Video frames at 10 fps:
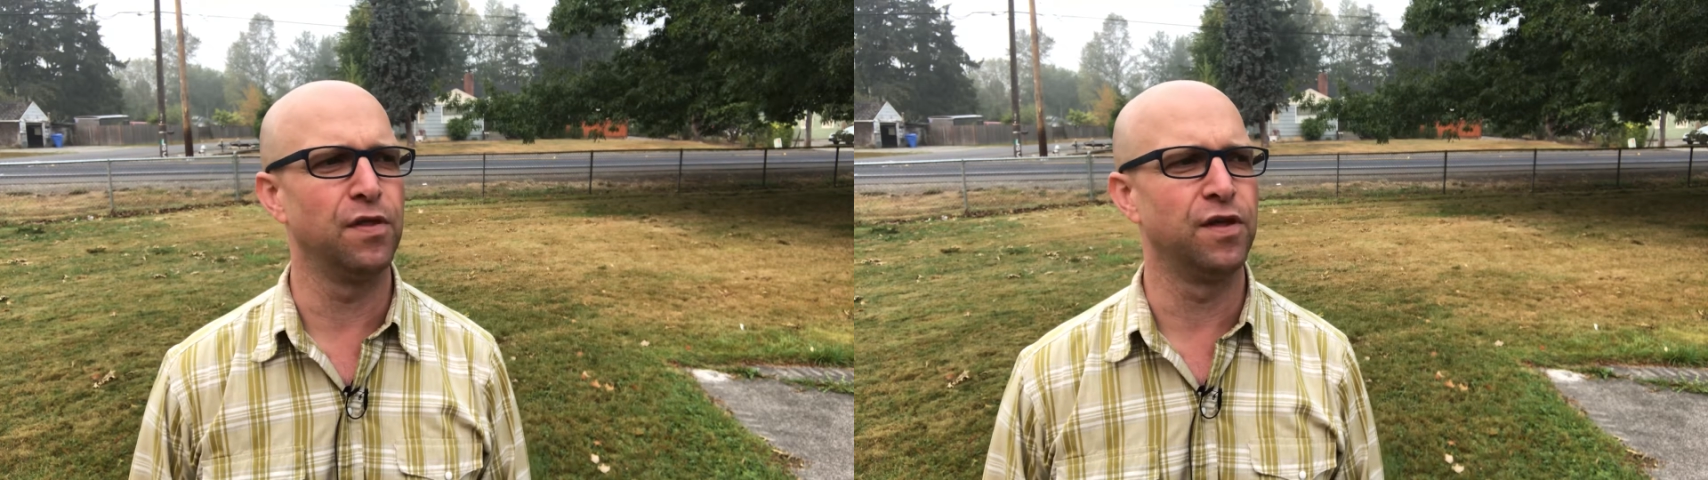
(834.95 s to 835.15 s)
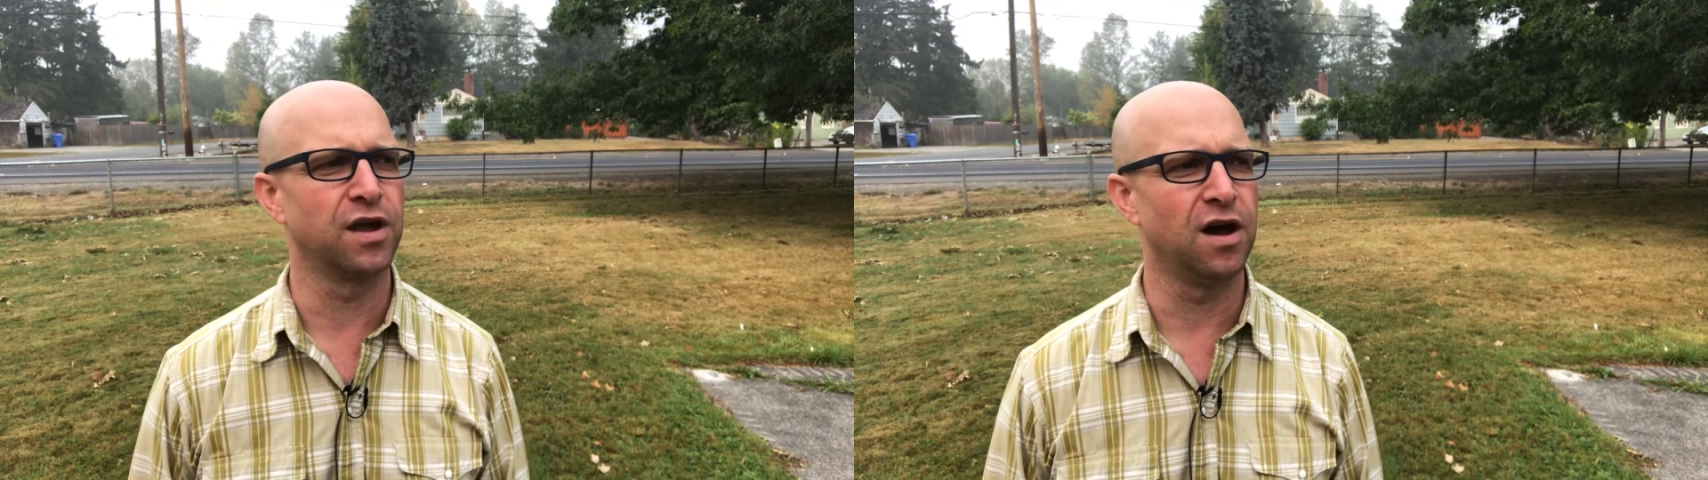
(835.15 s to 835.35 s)

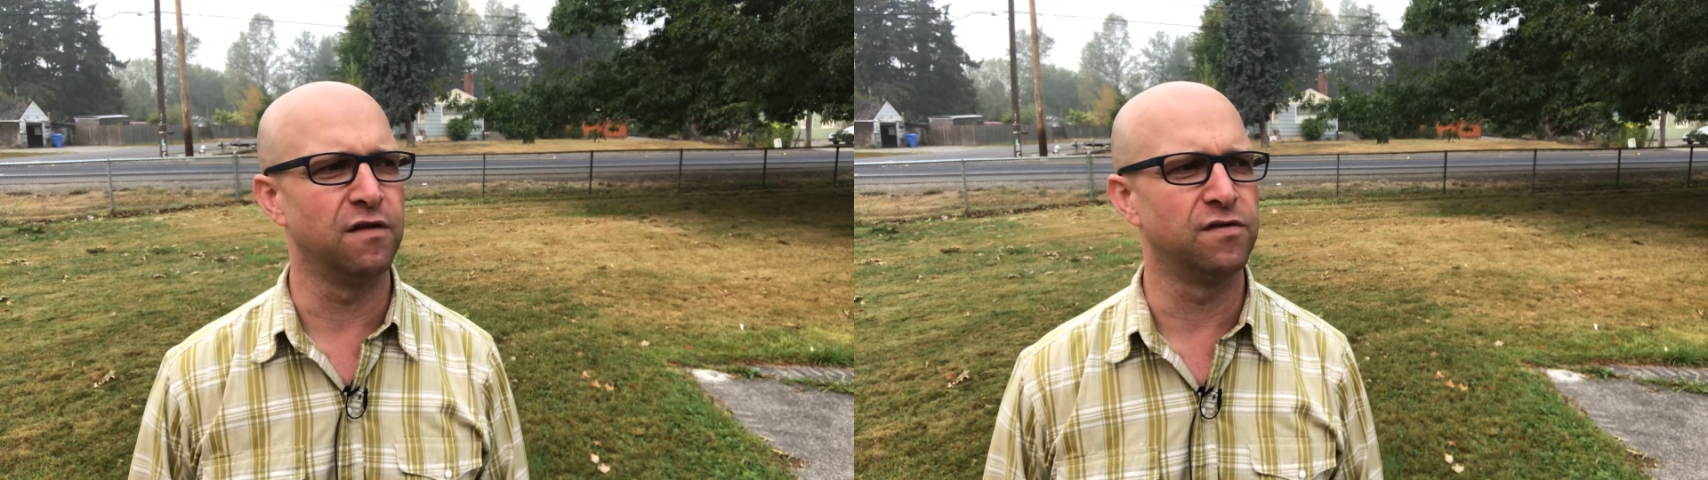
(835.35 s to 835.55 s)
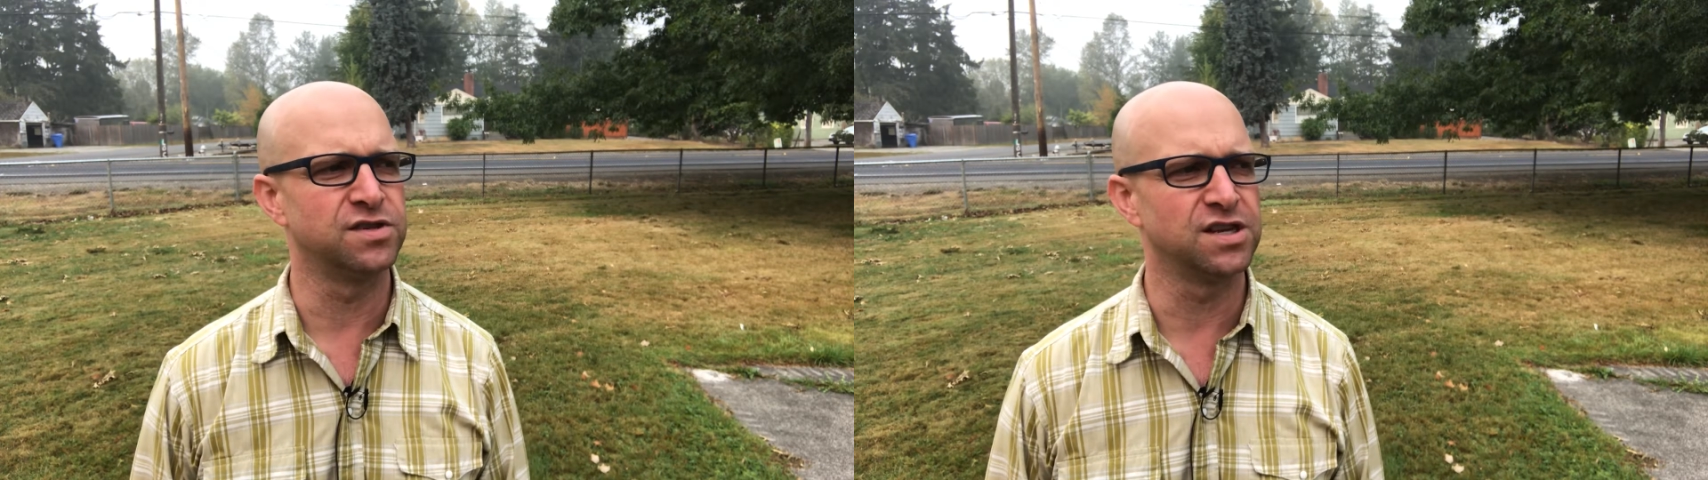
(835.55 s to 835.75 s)
the
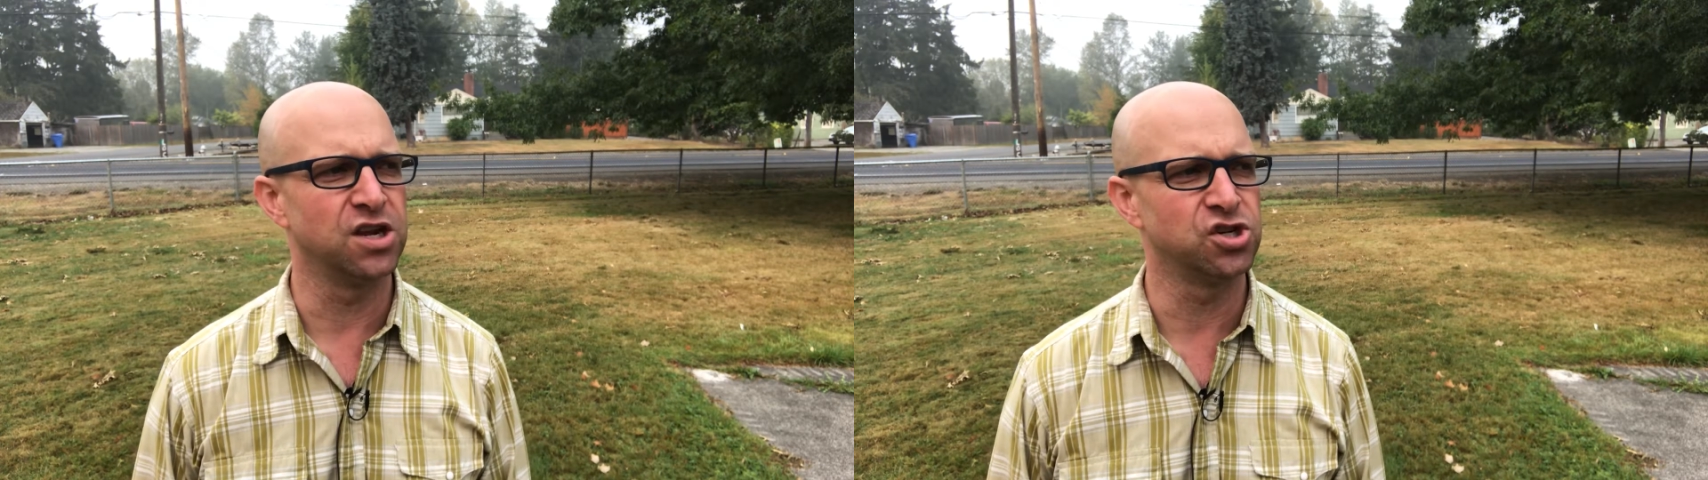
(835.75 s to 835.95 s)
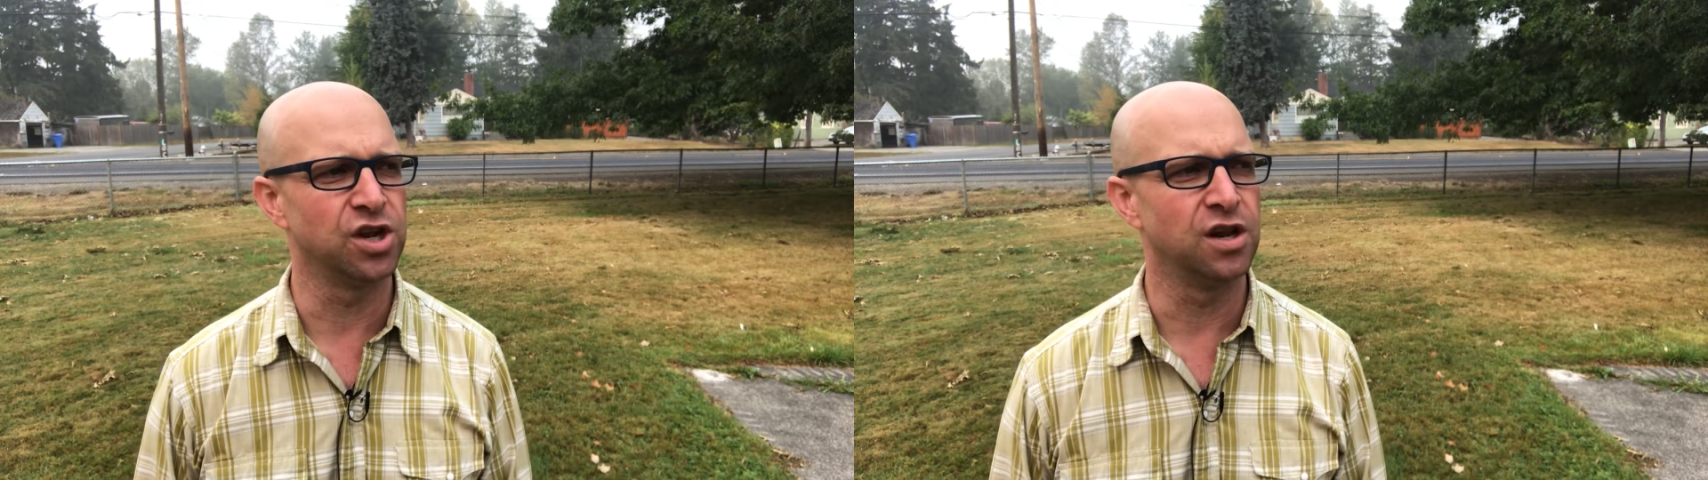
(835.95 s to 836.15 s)

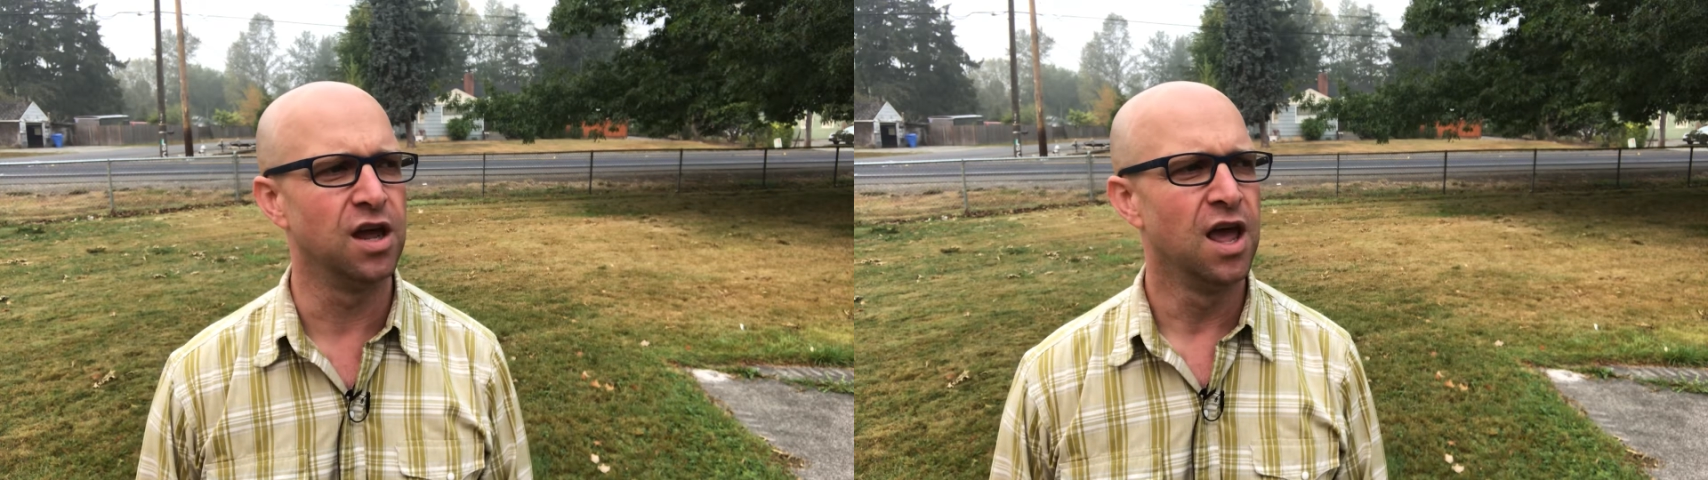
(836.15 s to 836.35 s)
conversation.